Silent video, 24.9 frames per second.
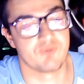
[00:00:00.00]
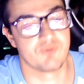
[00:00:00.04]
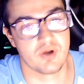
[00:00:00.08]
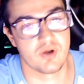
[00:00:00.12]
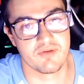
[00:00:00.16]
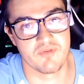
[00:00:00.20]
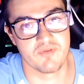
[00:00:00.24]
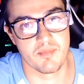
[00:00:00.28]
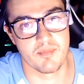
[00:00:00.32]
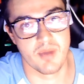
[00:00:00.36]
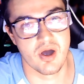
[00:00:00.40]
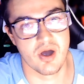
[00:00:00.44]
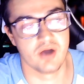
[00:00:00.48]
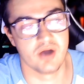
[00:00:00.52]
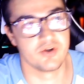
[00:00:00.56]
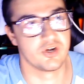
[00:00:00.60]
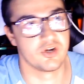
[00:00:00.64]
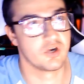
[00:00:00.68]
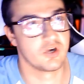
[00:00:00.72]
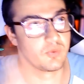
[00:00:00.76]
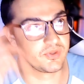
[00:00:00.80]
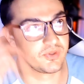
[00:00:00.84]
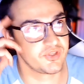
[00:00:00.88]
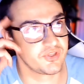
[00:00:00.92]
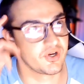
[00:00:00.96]
front of a
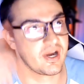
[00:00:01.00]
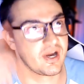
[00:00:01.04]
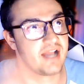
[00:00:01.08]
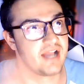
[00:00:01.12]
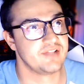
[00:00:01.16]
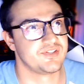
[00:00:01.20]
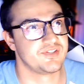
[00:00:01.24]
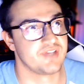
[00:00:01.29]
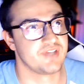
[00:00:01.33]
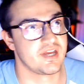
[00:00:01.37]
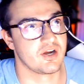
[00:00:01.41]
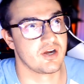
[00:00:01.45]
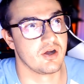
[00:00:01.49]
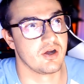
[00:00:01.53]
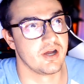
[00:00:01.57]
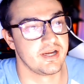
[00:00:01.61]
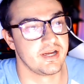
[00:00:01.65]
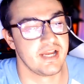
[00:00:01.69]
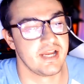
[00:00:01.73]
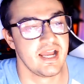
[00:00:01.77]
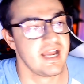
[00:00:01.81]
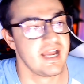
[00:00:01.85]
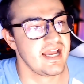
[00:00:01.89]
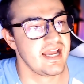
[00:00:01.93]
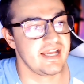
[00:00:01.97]
monitor with your headset
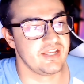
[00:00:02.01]
on.